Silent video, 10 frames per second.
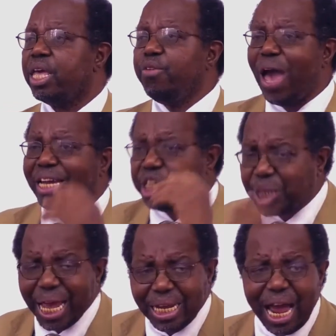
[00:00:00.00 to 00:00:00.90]
If you are in
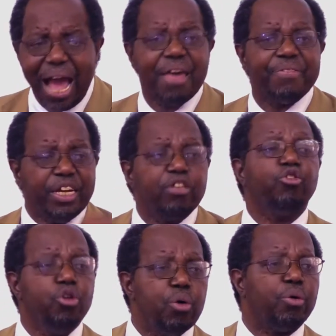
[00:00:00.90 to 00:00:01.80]
China, they need
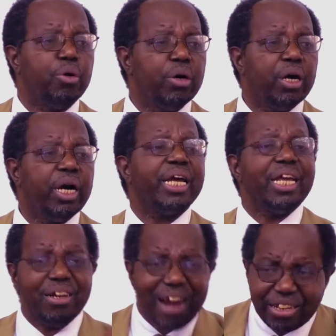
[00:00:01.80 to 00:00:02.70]
to know.
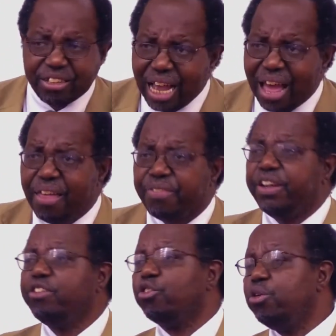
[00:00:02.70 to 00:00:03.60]
In Russia,
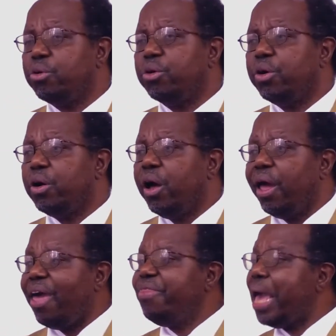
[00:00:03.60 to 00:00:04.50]
they need to know.
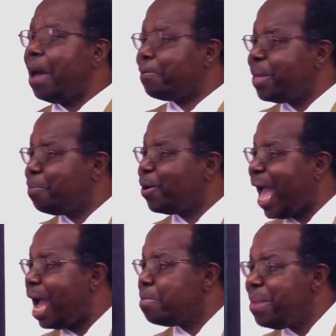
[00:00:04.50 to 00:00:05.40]
And there are people,
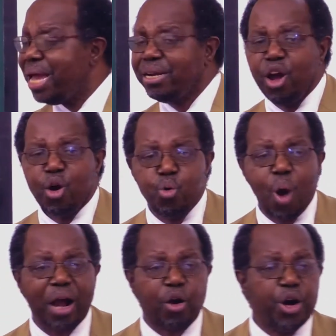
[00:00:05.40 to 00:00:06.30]
young men,
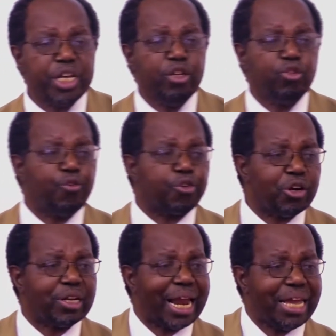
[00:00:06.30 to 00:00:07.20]
who are going into
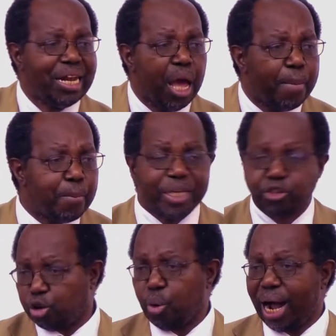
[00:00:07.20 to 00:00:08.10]
frontline
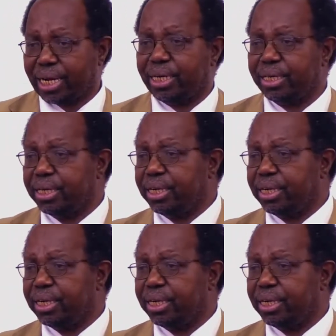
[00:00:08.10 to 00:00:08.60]
mission work.